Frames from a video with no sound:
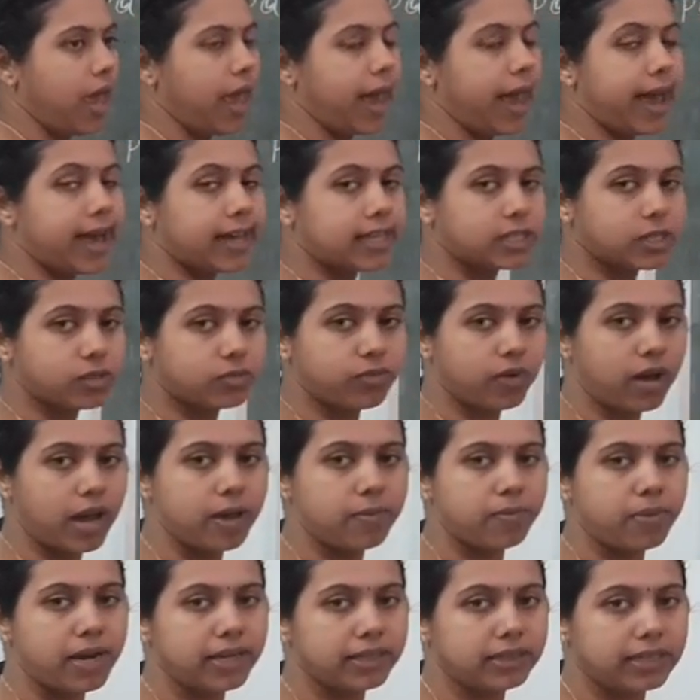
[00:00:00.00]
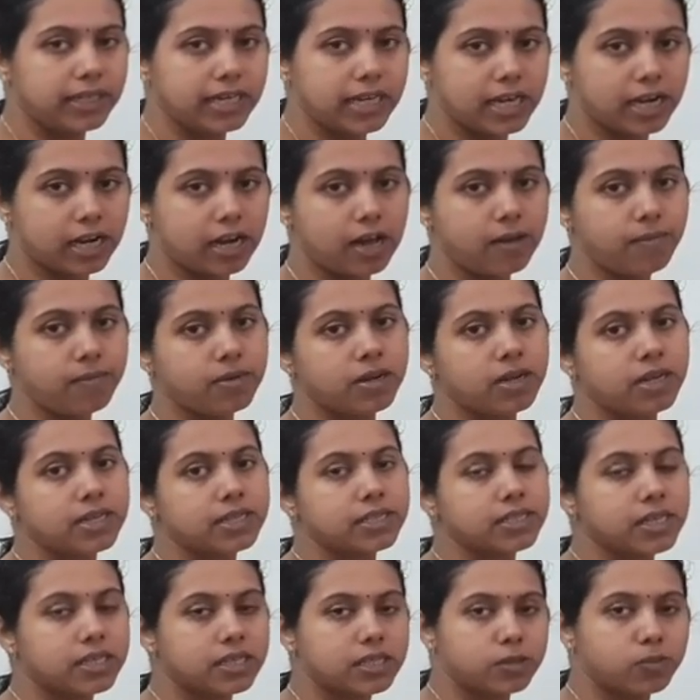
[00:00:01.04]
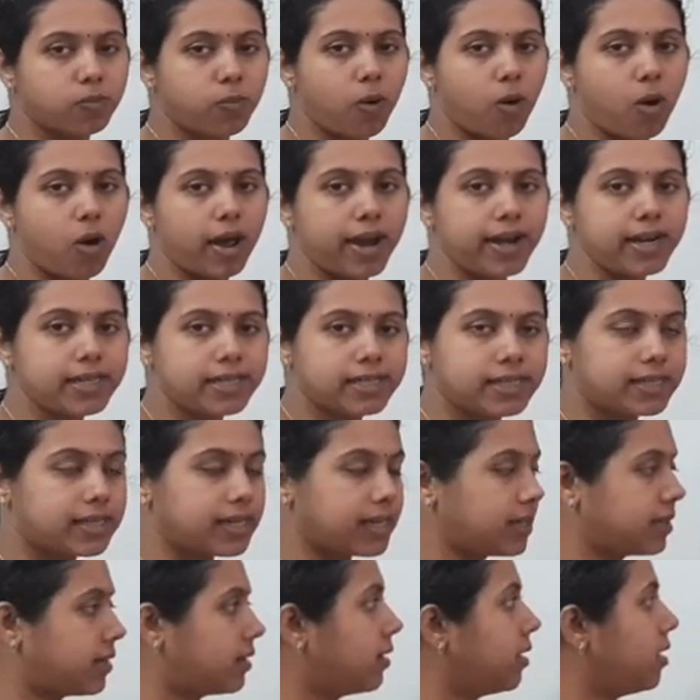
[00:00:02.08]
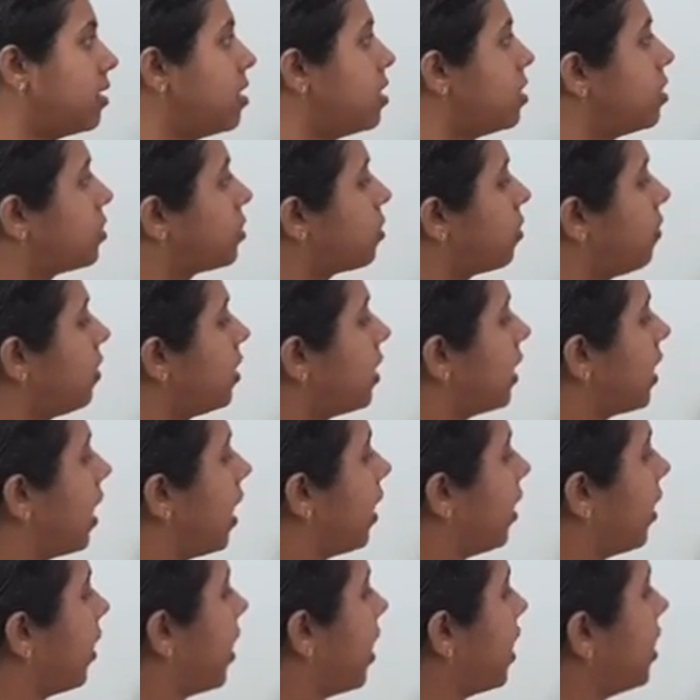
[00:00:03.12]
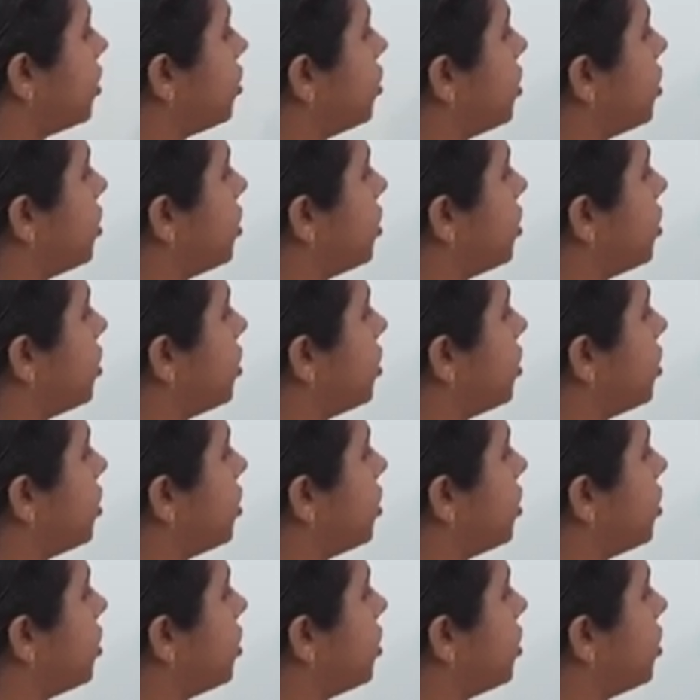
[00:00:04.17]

XY by theorem 6.6. So we can write